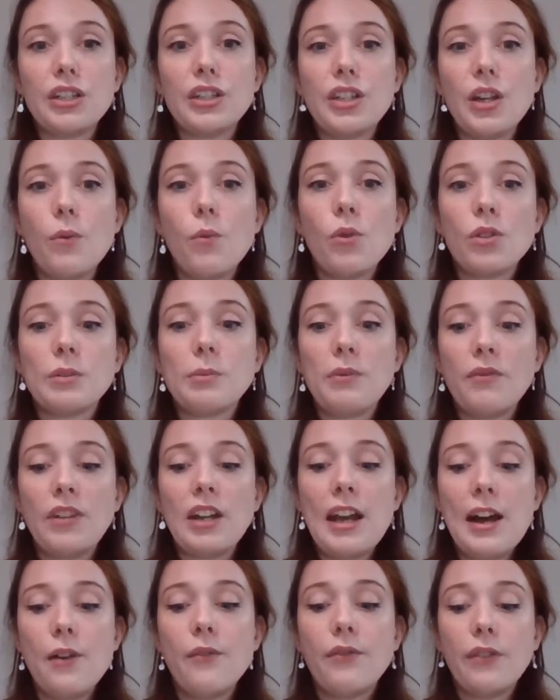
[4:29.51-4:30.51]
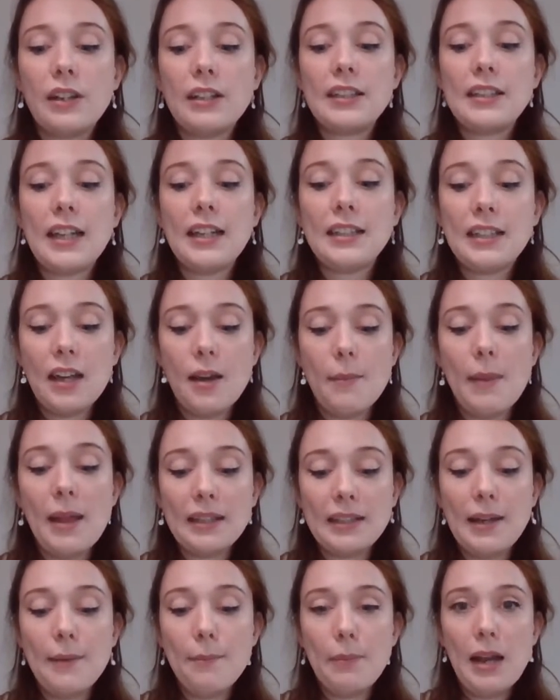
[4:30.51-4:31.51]
So what's been really helpful is setting up that
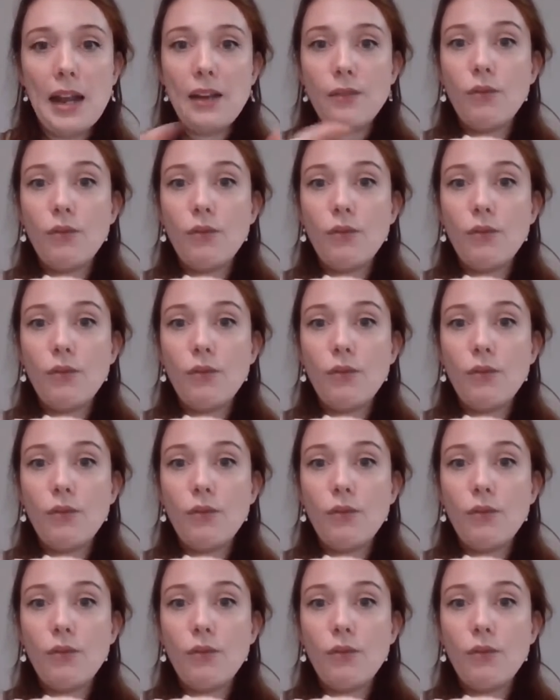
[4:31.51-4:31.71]
template,